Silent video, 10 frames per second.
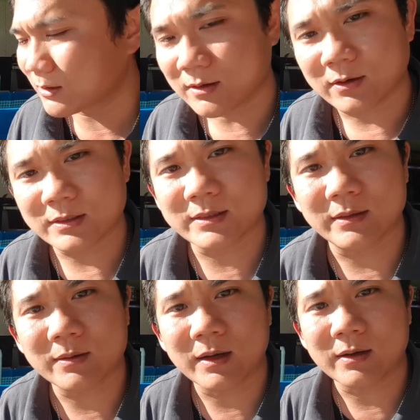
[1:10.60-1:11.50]

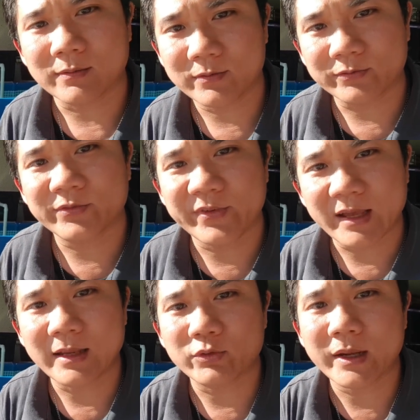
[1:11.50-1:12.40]
constant uh,
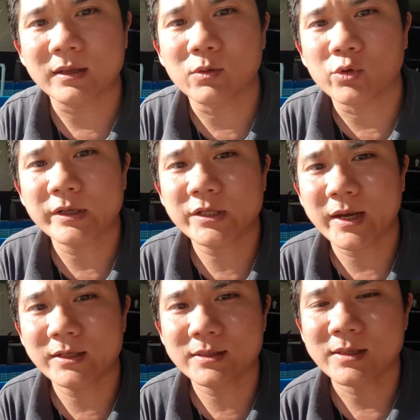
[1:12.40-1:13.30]
fairly regular water
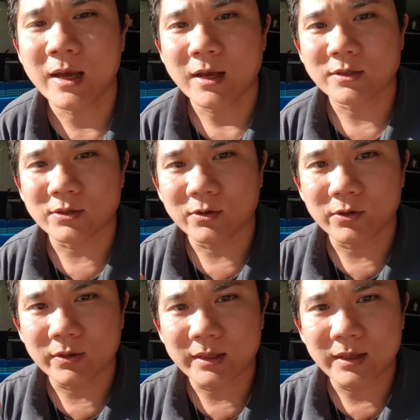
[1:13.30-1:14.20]
changes.
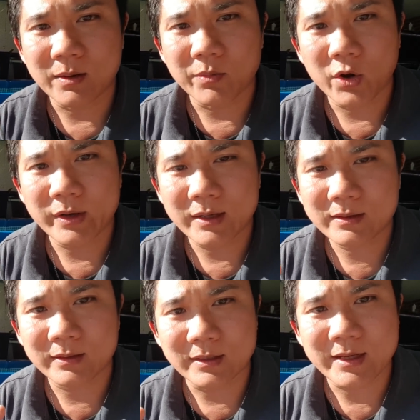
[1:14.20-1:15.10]
So the ammonia
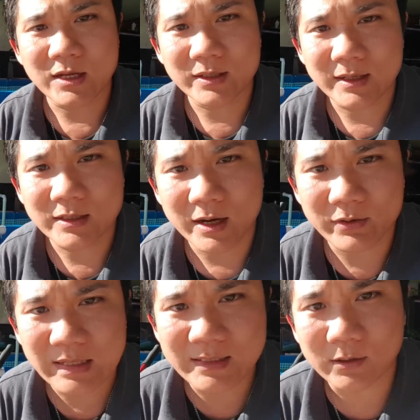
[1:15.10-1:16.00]
is actually a
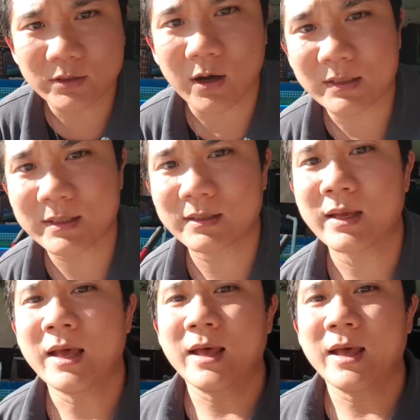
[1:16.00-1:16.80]
direct cell toxin.